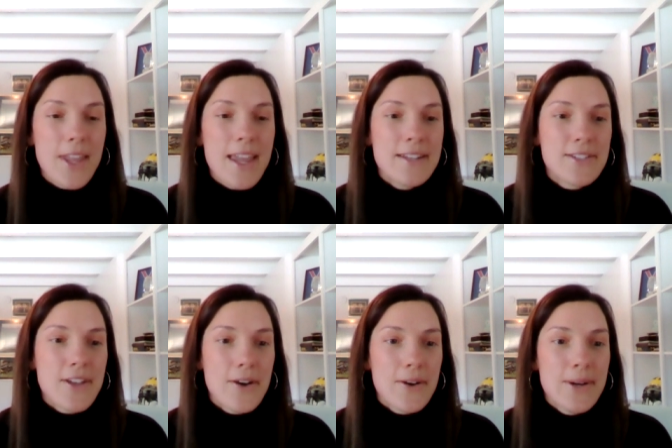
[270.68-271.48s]
And
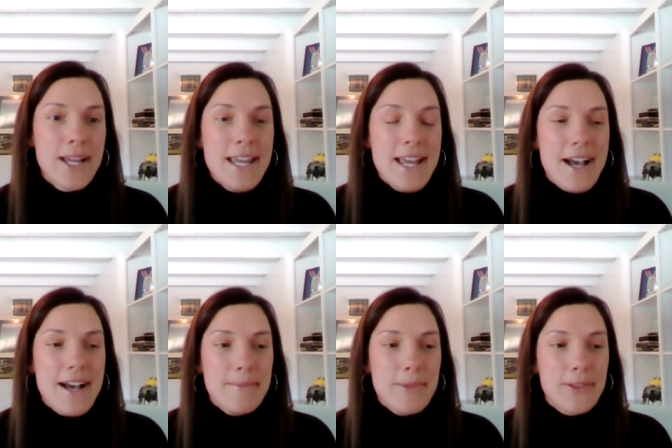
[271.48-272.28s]
so
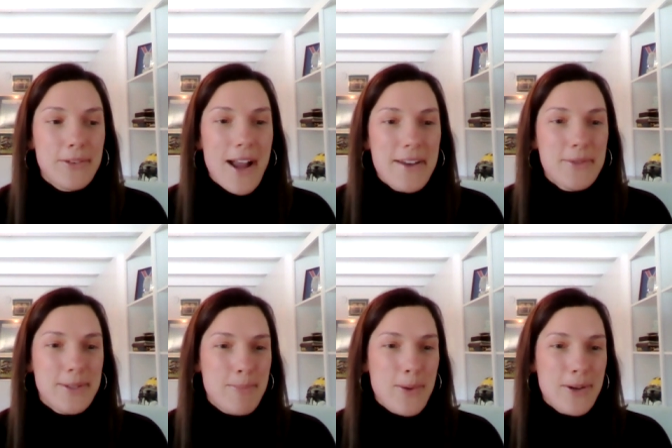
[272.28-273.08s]
um, Thrive
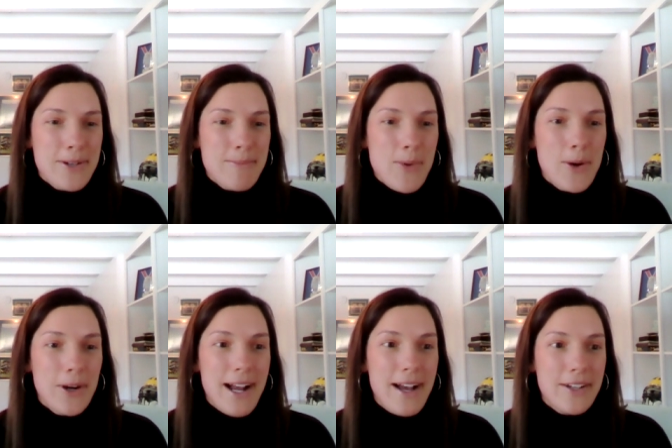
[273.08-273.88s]
was born
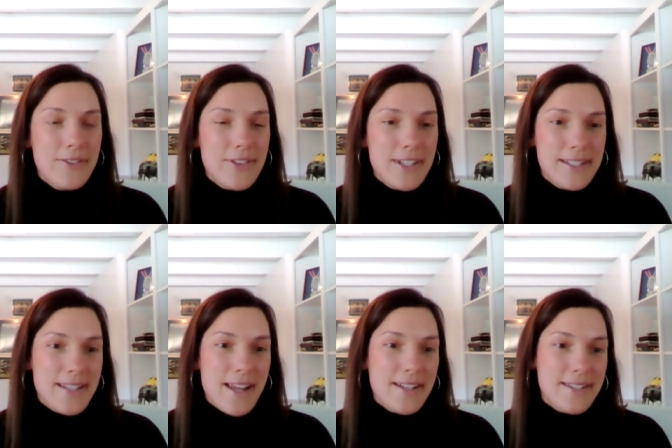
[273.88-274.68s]
more out of this
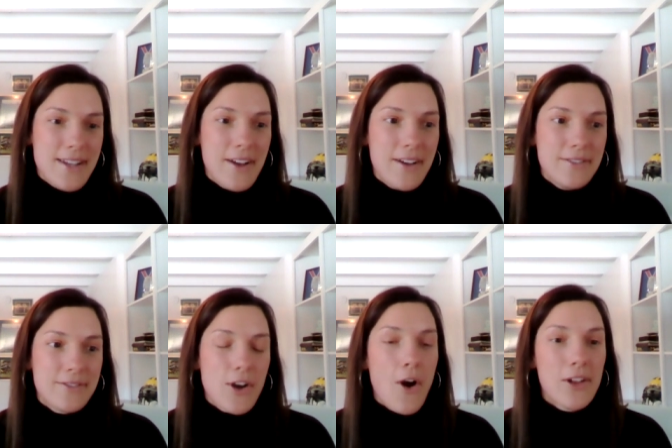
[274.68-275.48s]
sense of
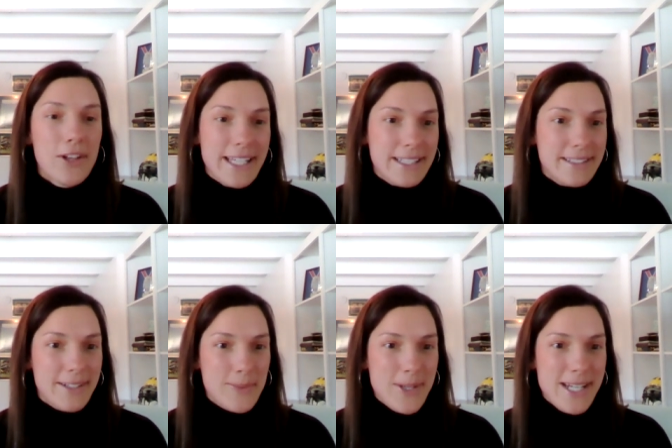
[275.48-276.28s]
calling.
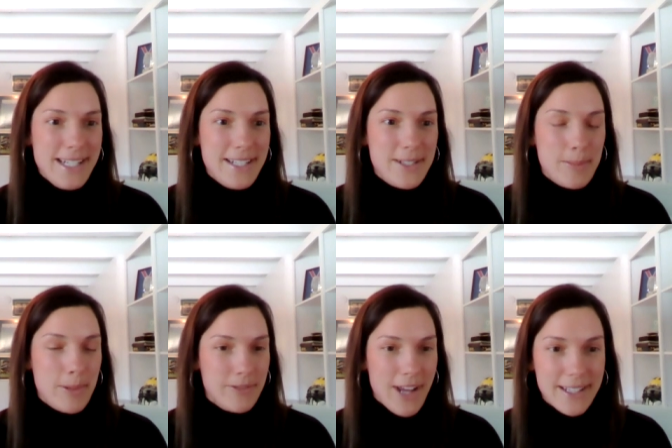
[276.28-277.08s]
Like, we need to
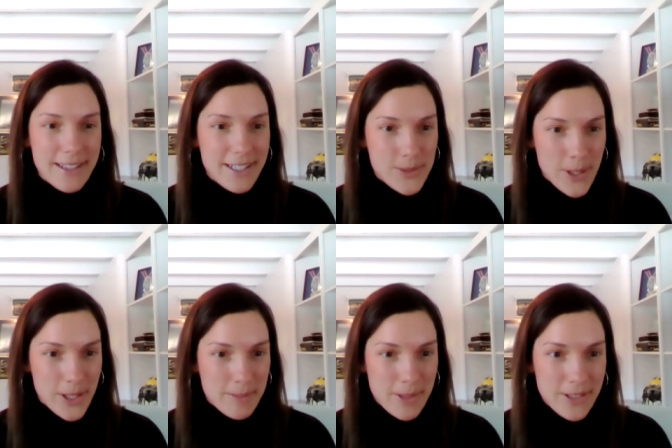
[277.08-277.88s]
provide this to our
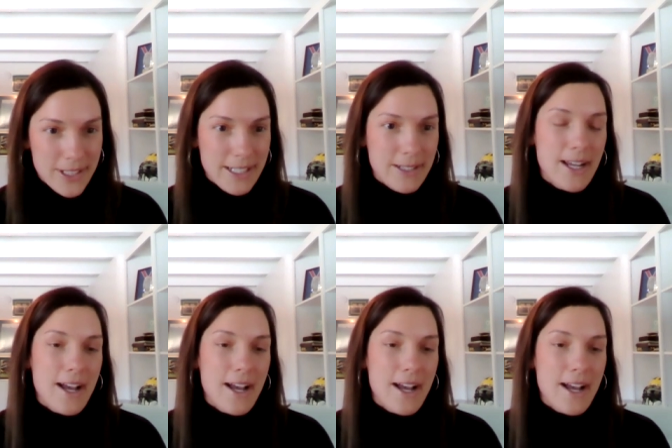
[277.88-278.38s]
community.